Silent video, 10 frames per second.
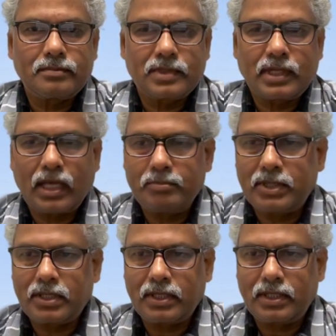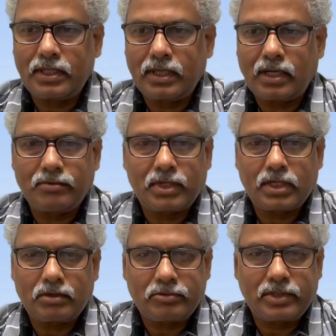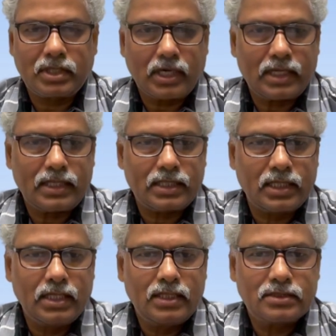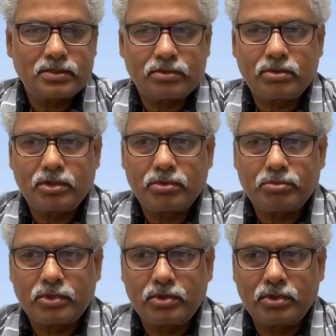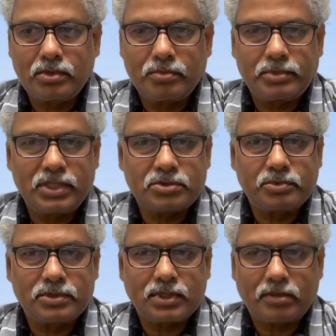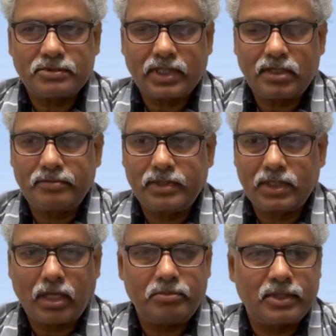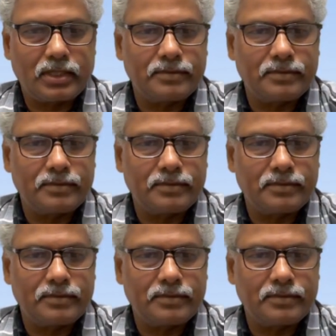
library, or whatever we call it. So core principles of scientific library.